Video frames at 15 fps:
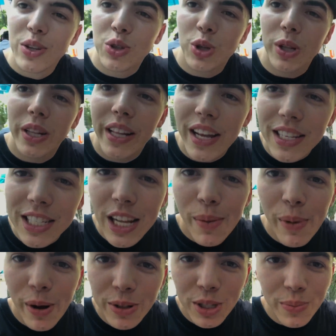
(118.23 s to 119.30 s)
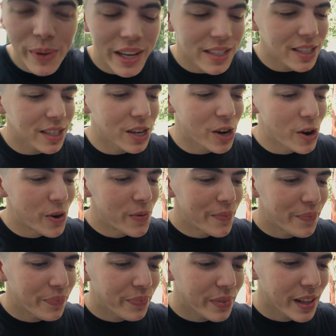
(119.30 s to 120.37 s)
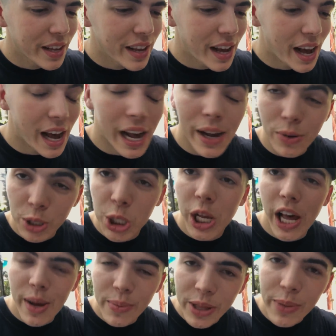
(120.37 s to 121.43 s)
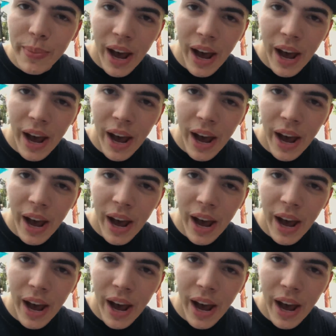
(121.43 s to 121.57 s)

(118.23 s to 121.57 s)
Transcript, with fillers: So the last time I was in Mexico, I was climbing the